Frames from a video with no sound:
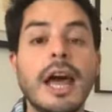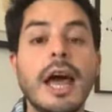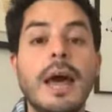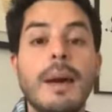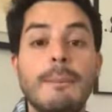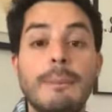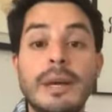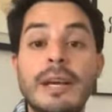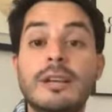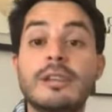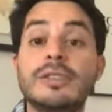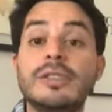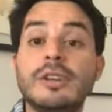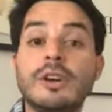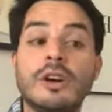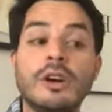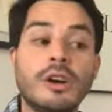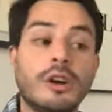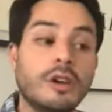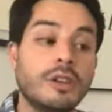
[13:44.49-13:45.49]
because
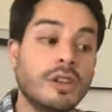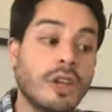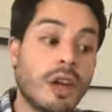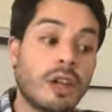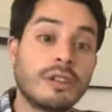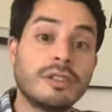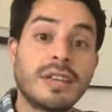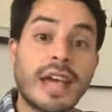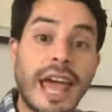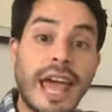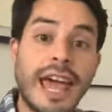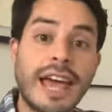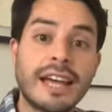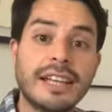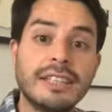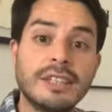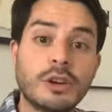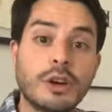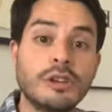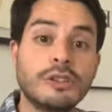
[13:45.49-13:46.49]
on the other
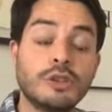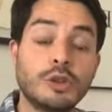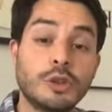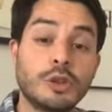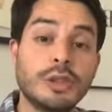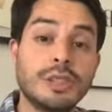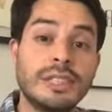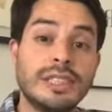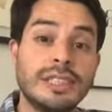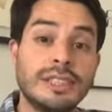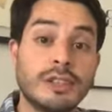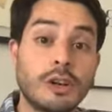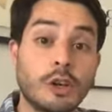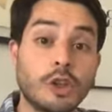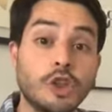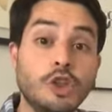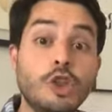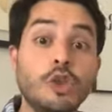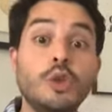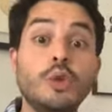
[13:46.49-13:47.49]
hand, there are certain teas that
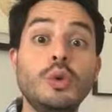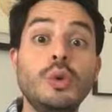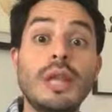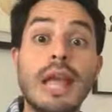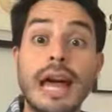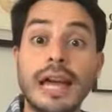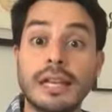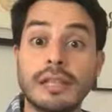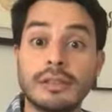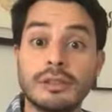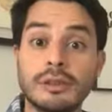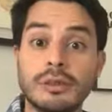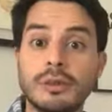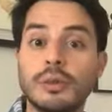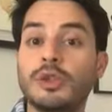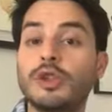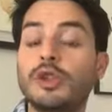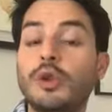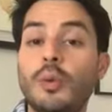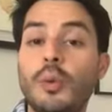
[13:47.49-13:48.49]
are too light
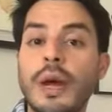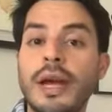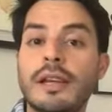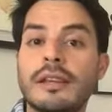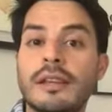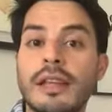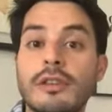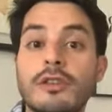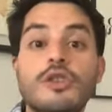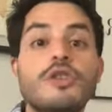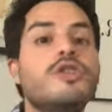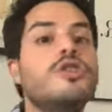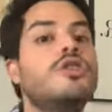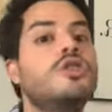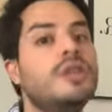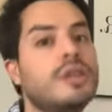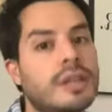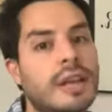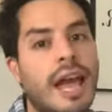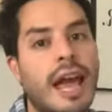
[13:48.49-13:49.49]
or too weak that you
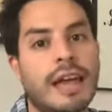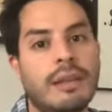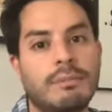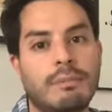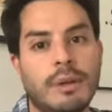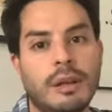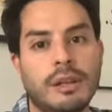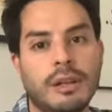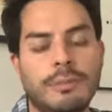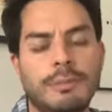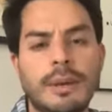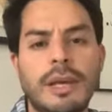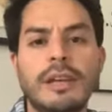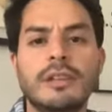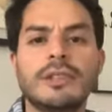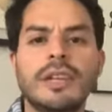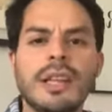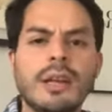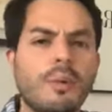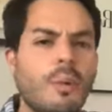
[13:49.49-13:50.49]
shouldn't add milk,
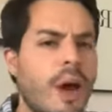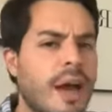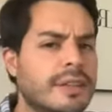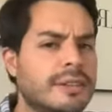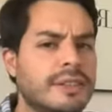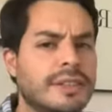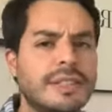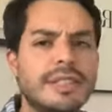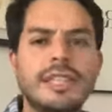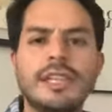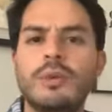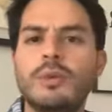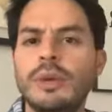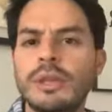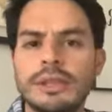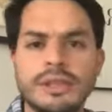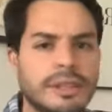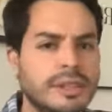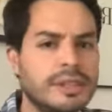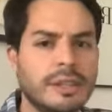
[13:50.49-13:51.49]
because otherwise the tea
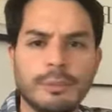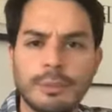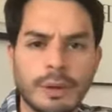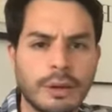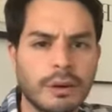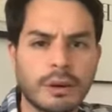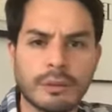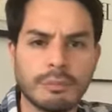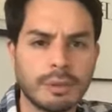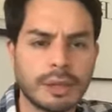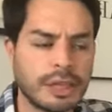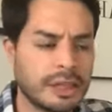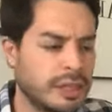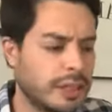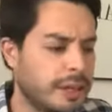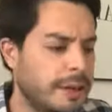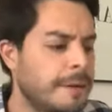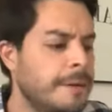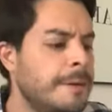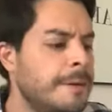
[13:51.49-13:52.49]
will disappear
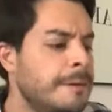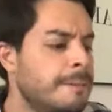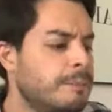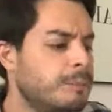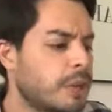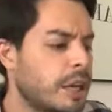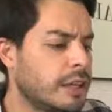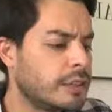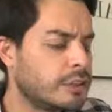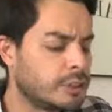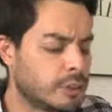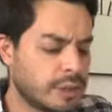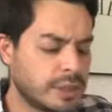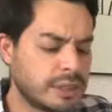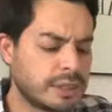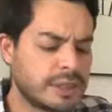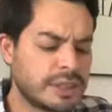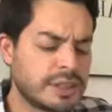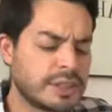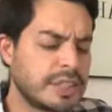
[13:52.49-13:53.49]
completely. Okay, so
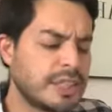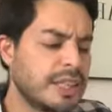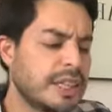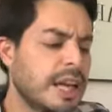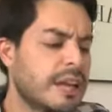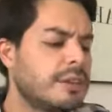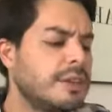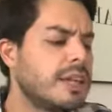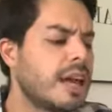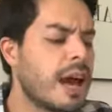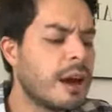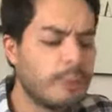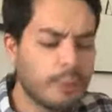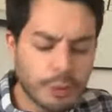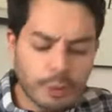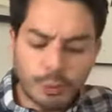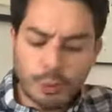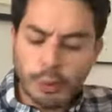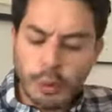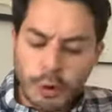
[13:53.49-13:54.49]
this is a tea that,
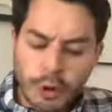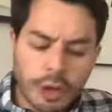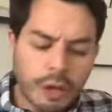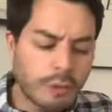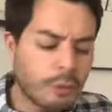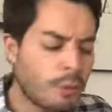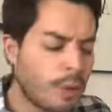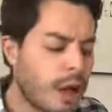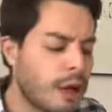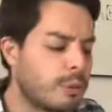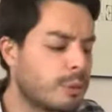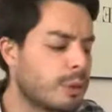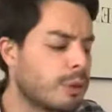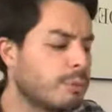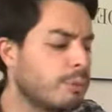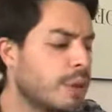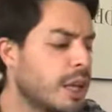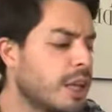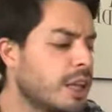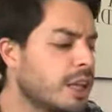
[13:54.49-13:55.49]
would work well with
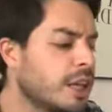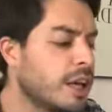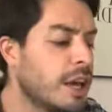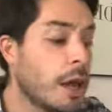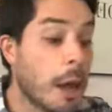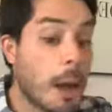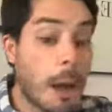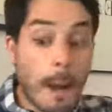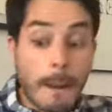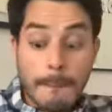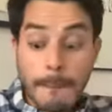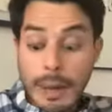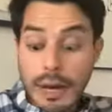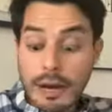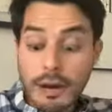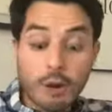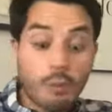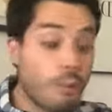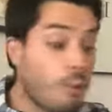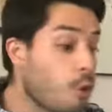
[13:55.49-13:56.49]
milk, but
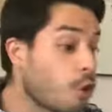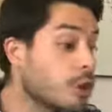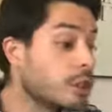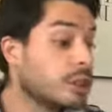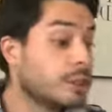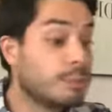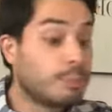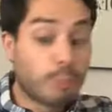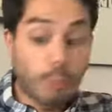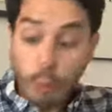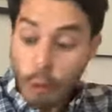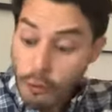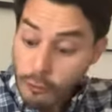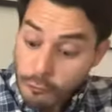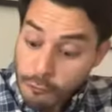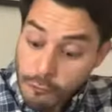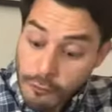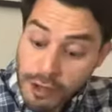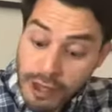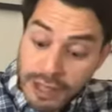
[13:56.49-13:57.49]
it works
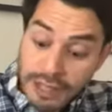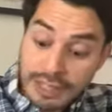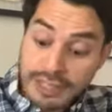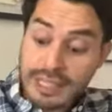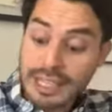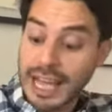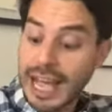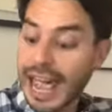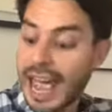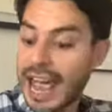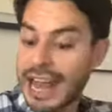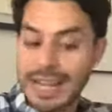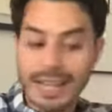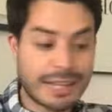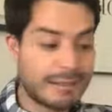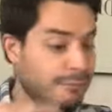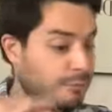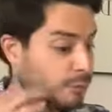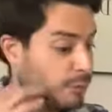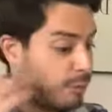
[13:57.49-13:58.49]
perfect and
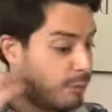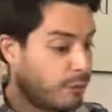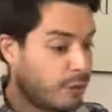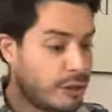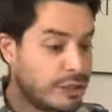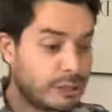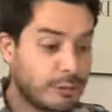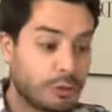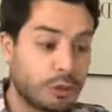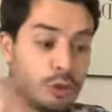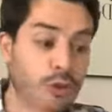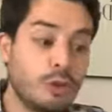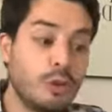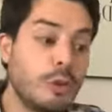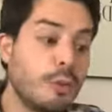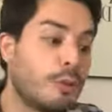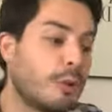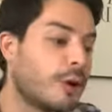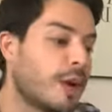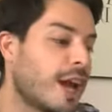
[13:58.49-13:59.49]
it feels
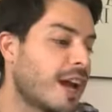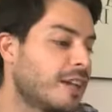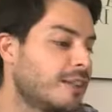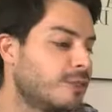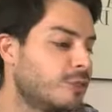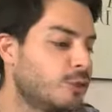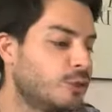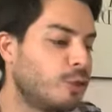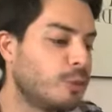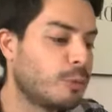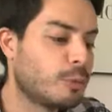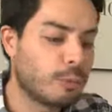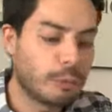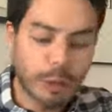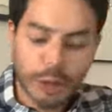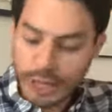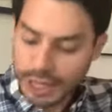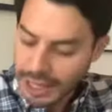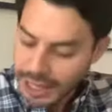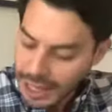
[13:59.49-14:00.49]
super nice and super
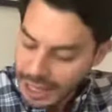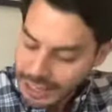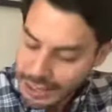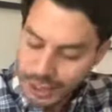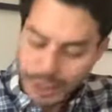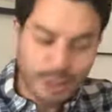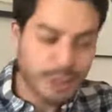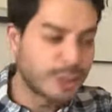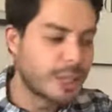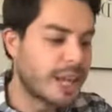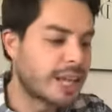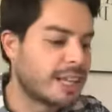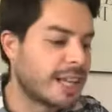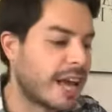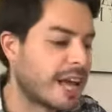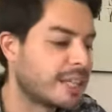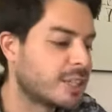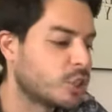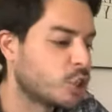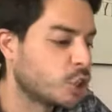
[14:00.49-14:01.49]
pretty, just like
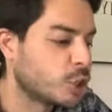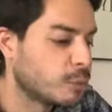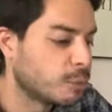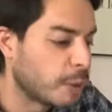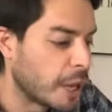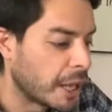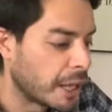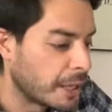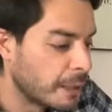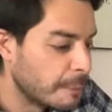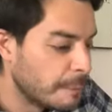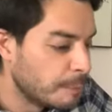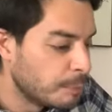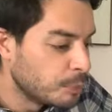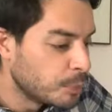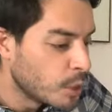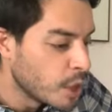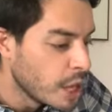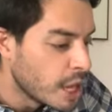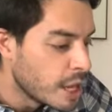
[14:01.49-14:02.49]
that, just plain.
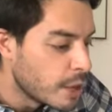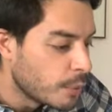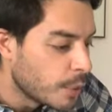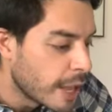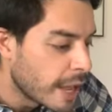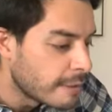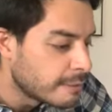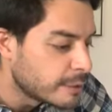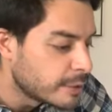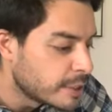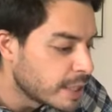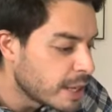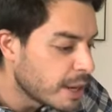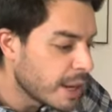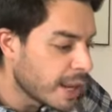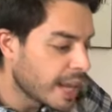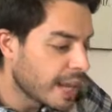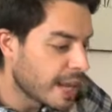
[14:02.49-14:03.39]
We have Sirik,